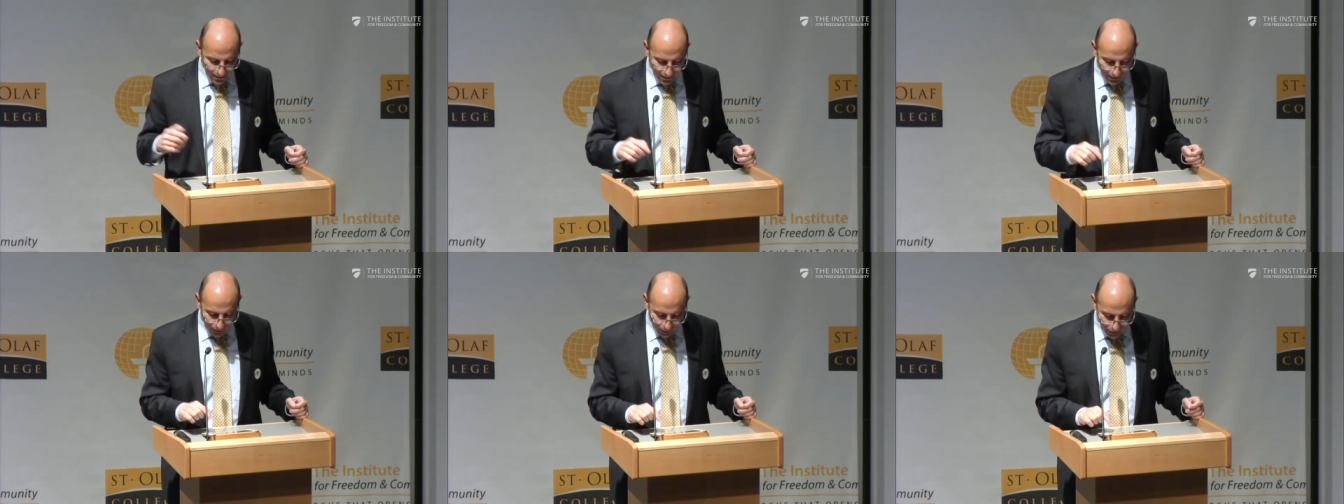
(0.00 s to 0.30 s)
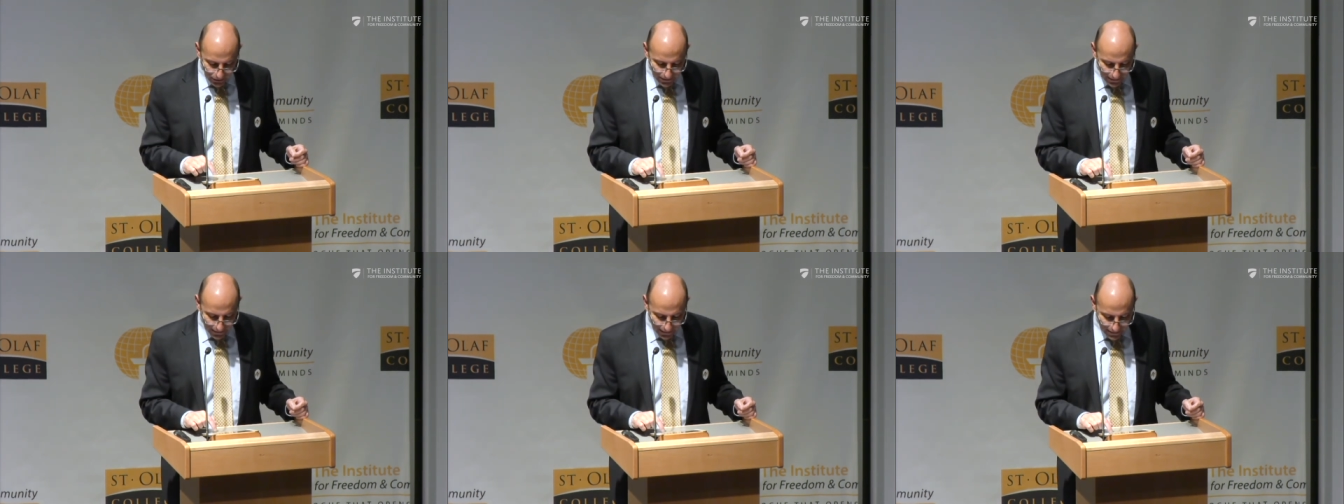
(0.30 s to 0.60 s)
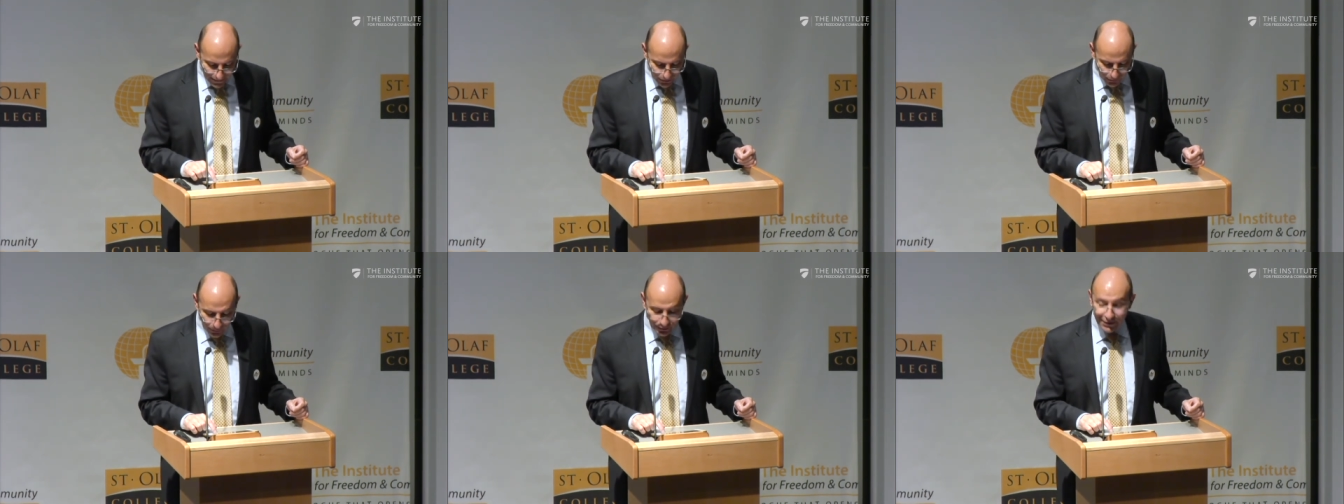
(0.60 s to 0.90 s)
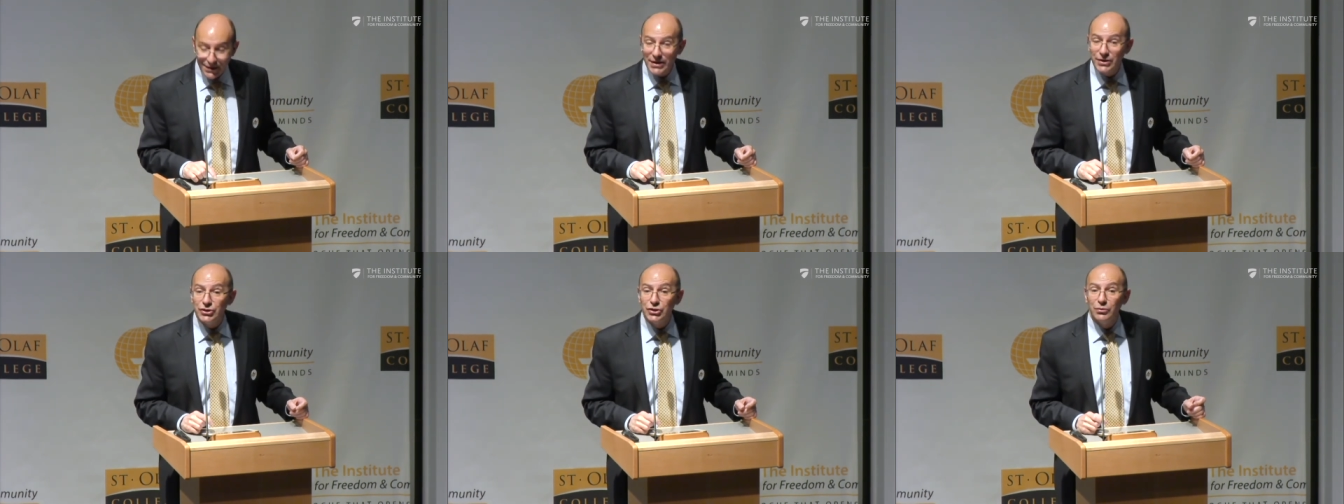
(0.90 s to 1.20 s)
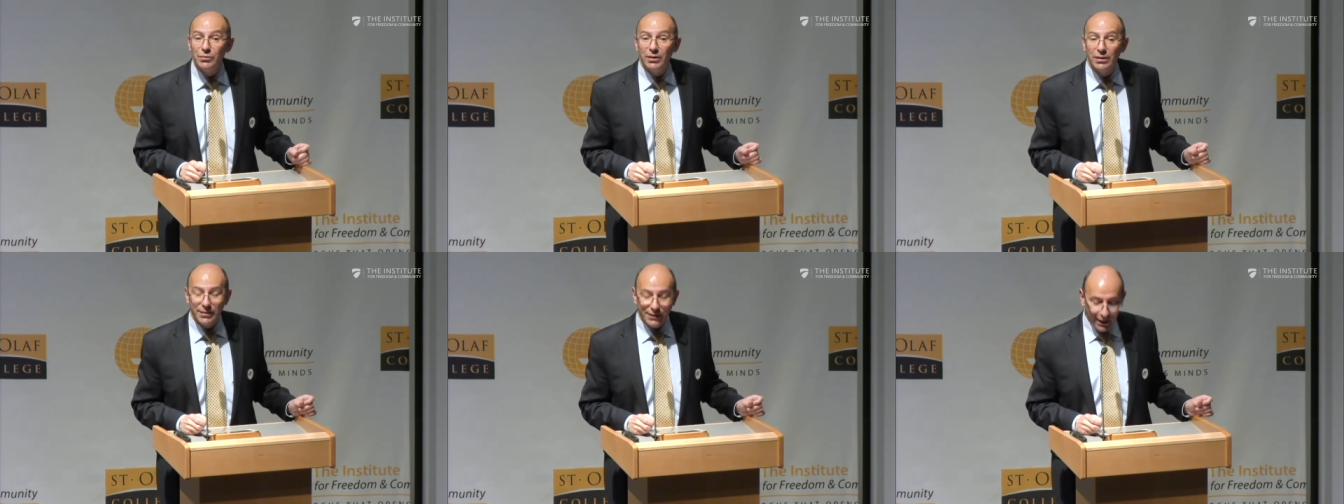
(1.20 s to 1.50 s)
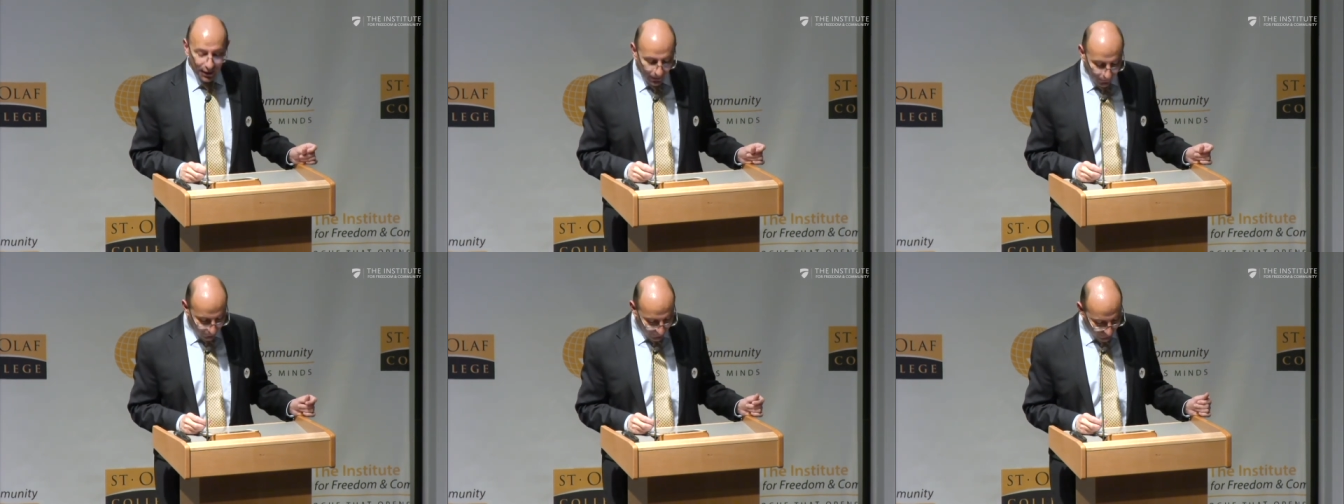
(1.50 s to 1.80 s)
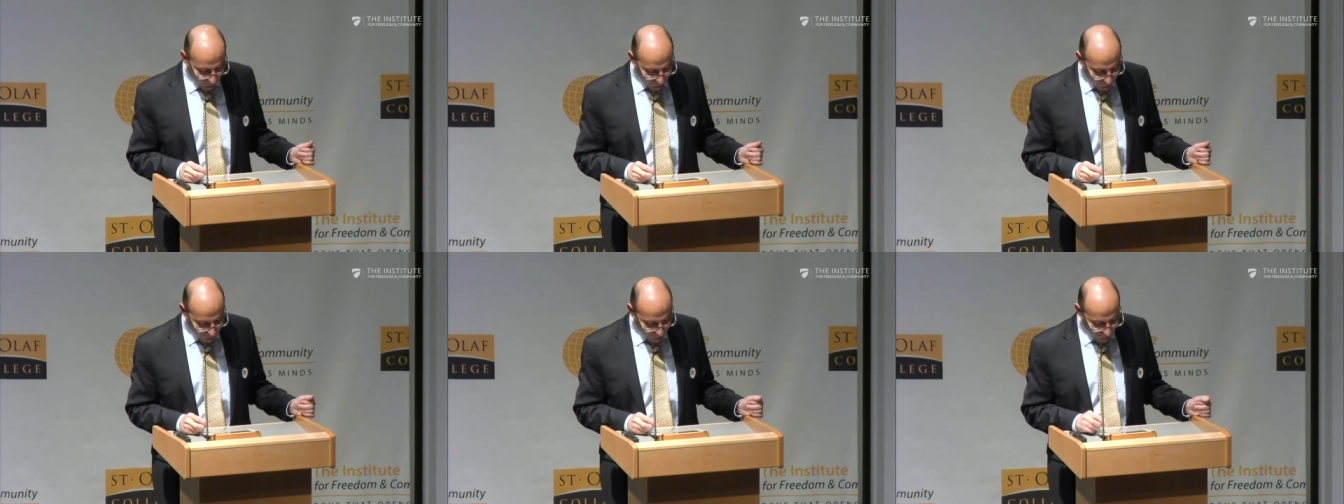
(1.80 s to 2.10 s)
lost its contextual
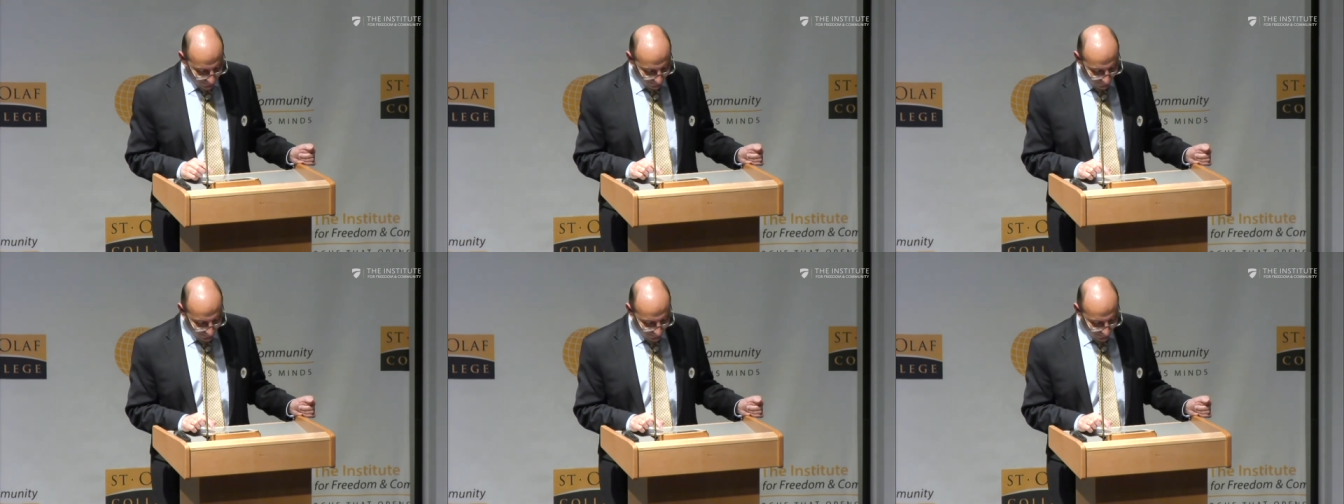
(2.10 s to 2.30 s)
relevance.